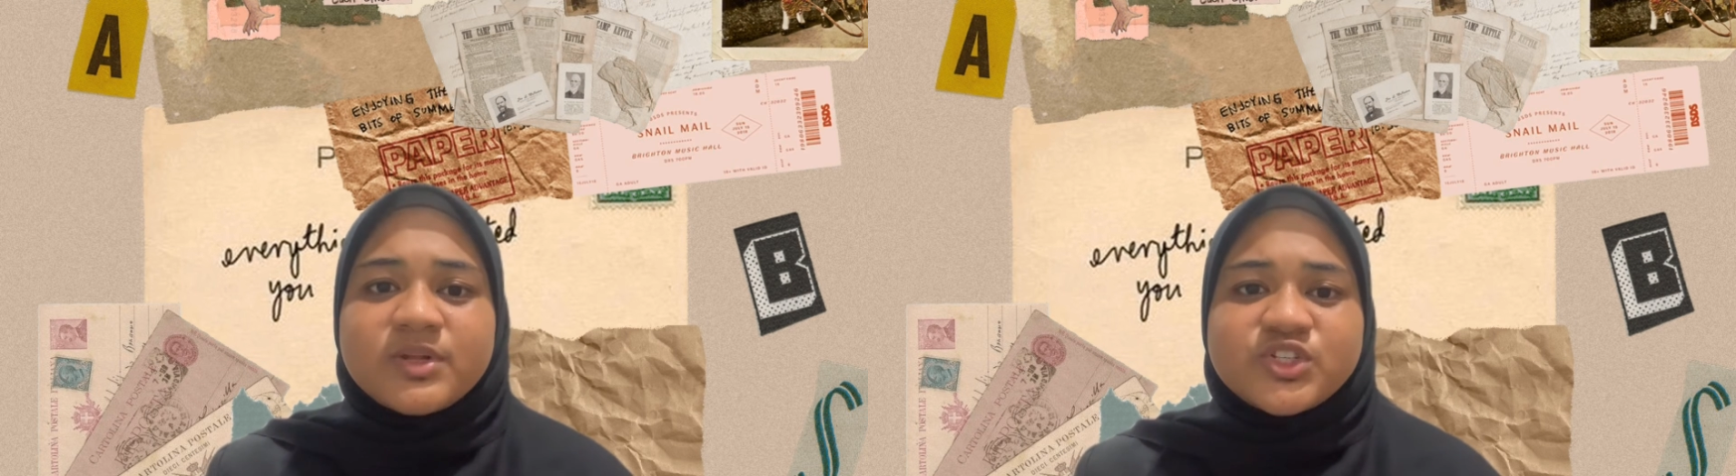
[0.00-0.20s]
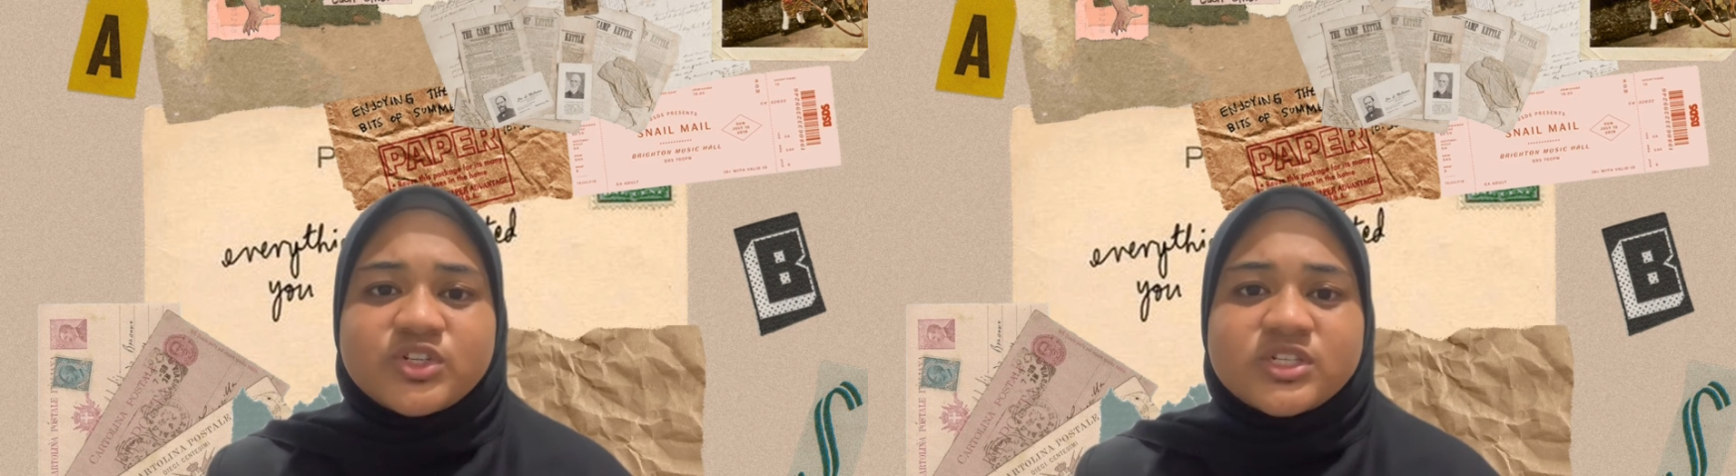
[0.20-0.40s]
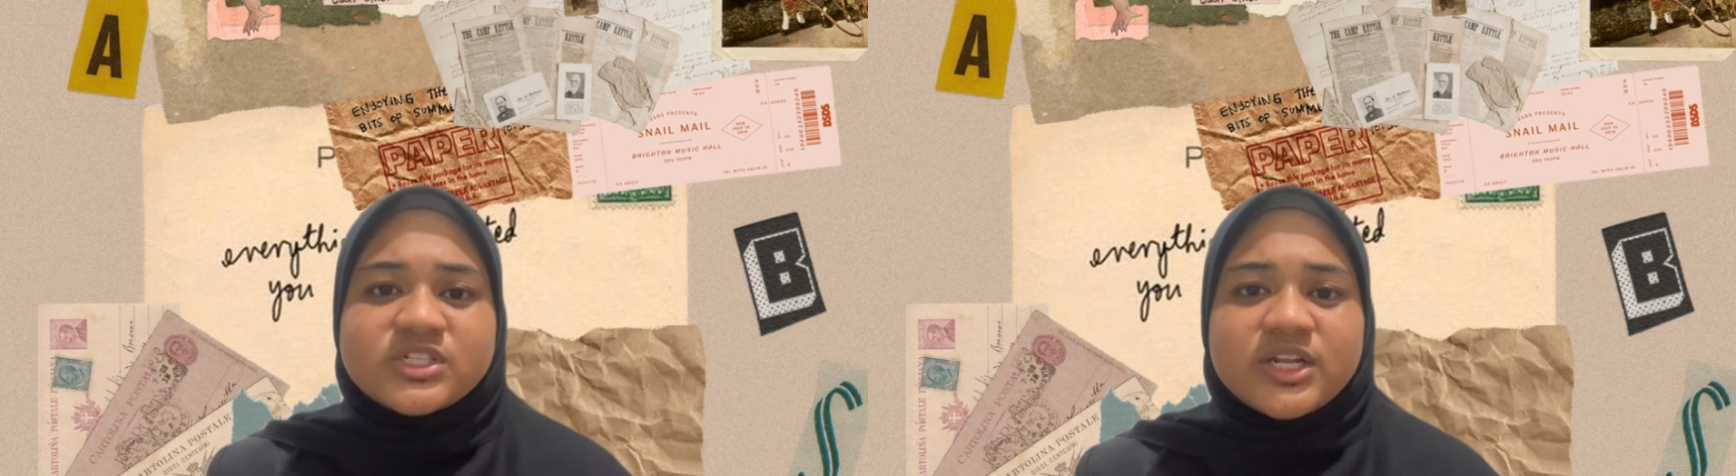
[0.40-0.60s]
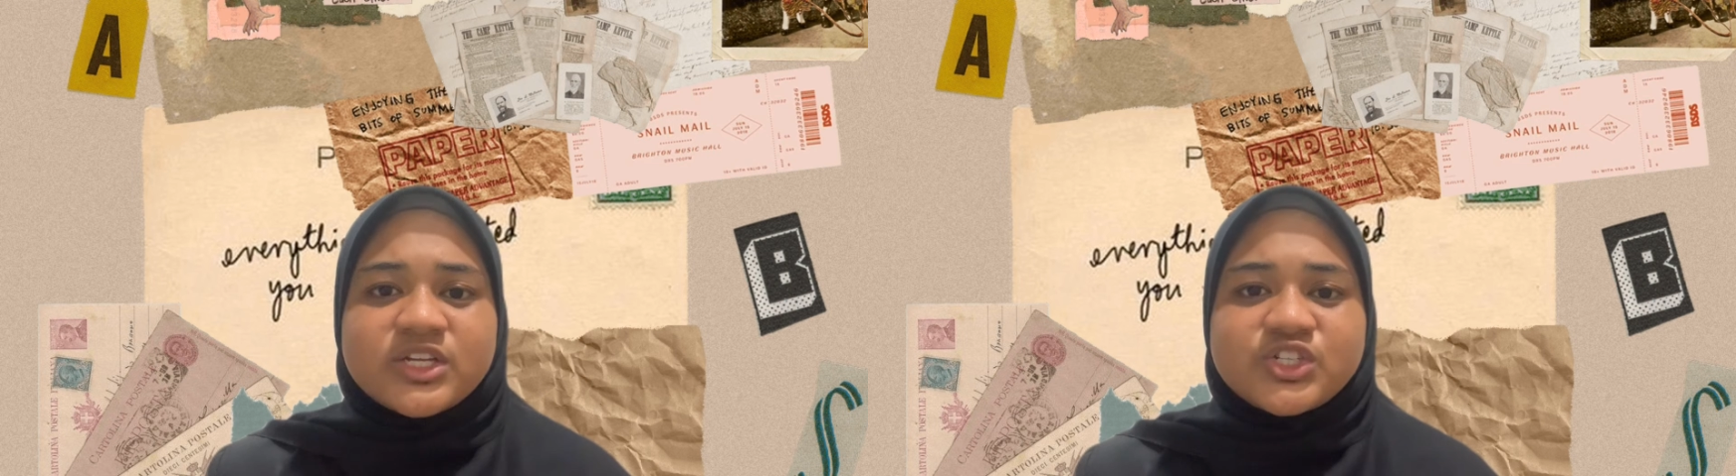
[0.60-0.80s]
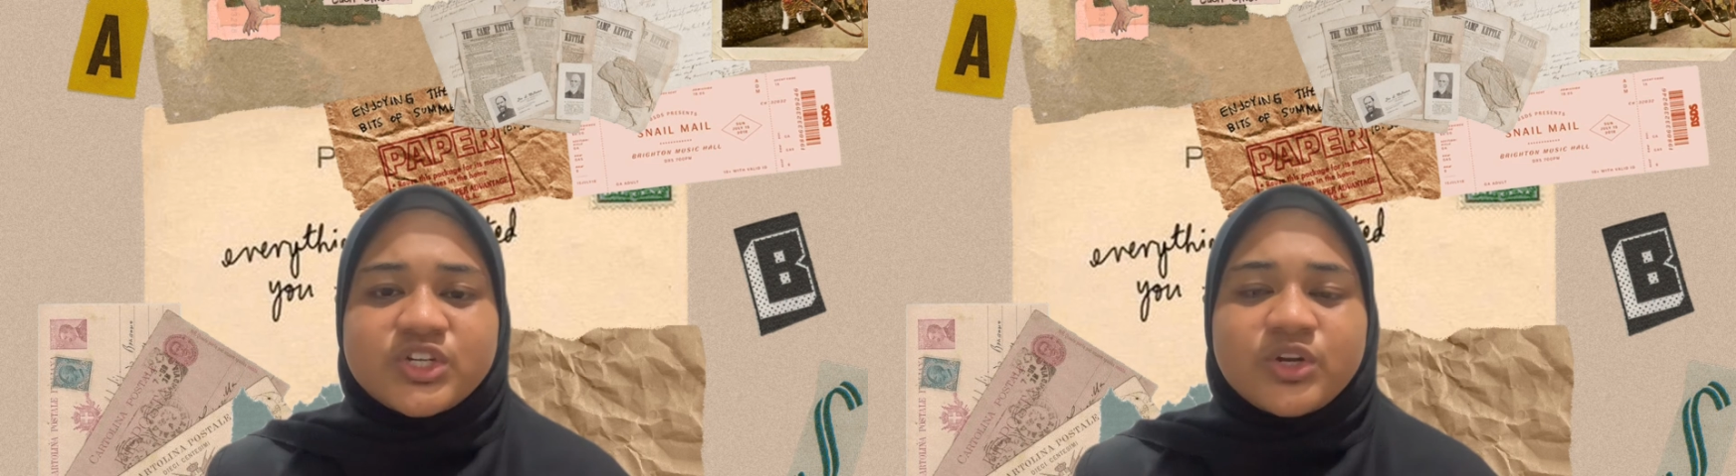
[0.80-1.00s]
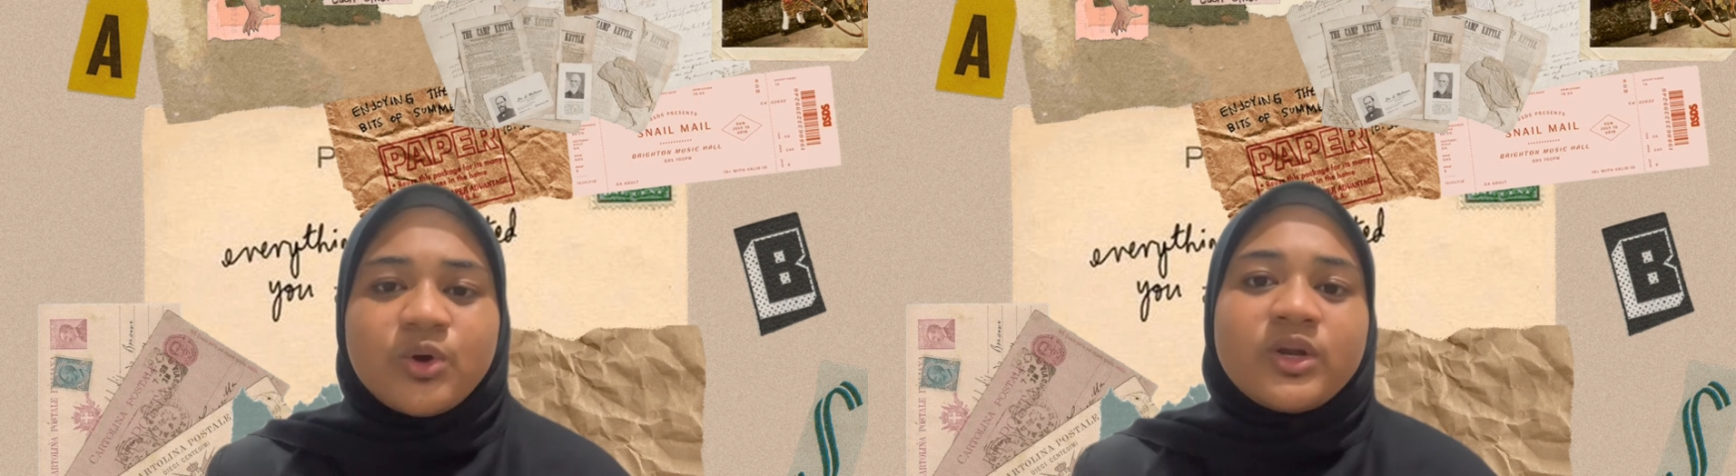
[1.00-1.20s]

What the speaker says: material selection,